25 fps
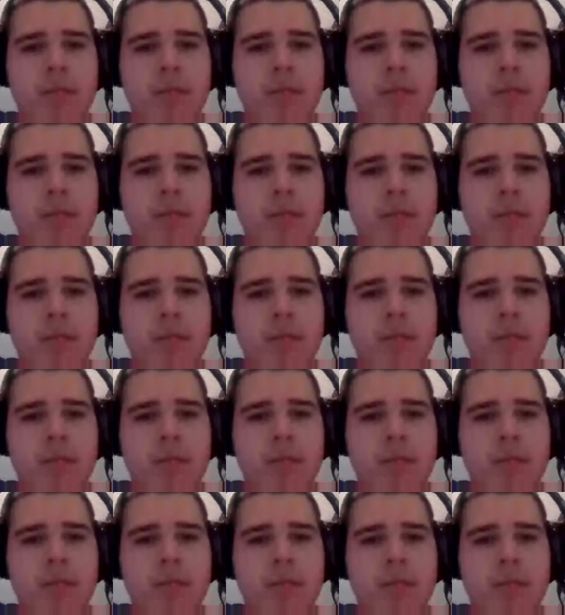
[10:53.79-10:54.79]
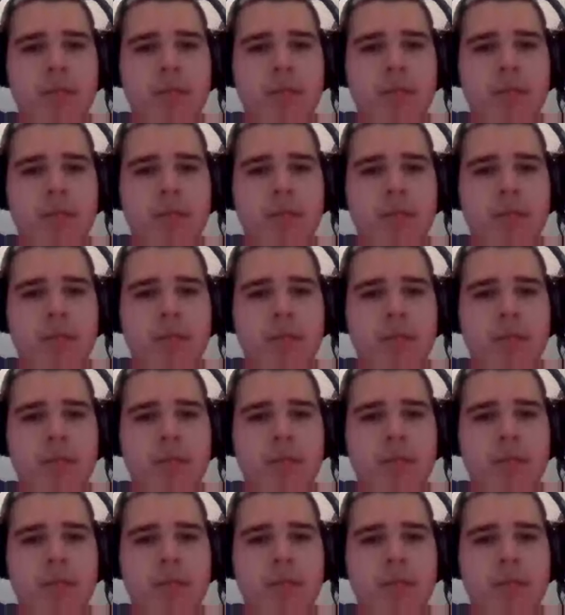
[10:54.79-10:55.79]

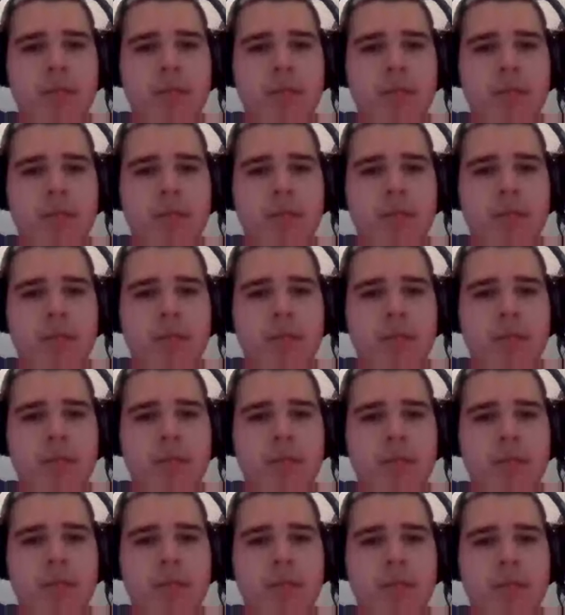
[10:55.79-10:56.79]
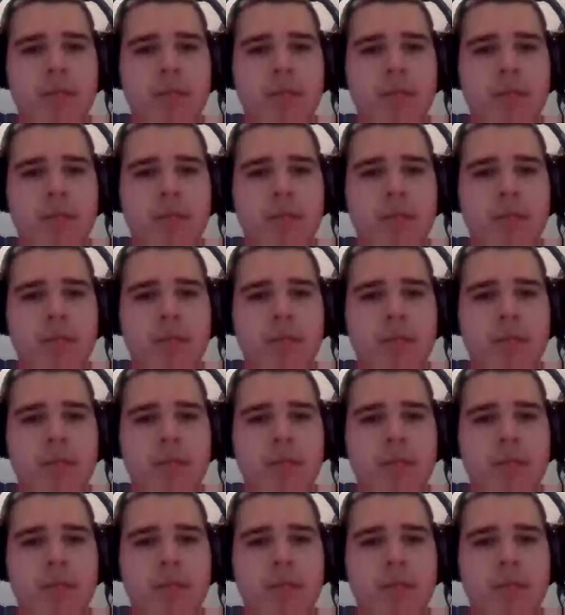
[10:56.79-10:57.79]

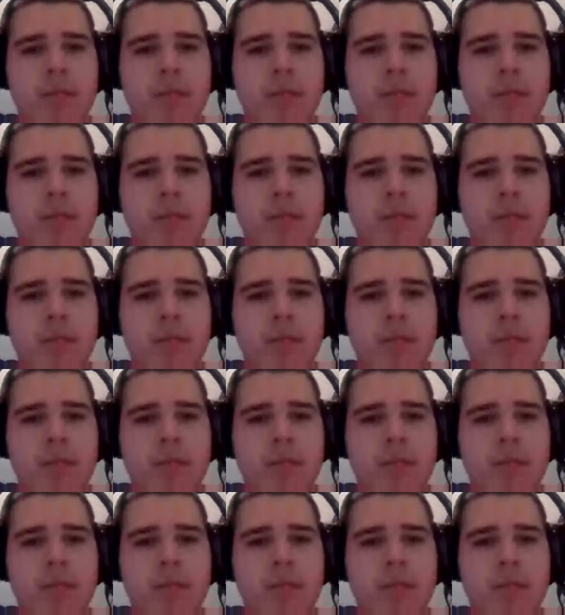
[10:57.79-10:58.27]
[no speech]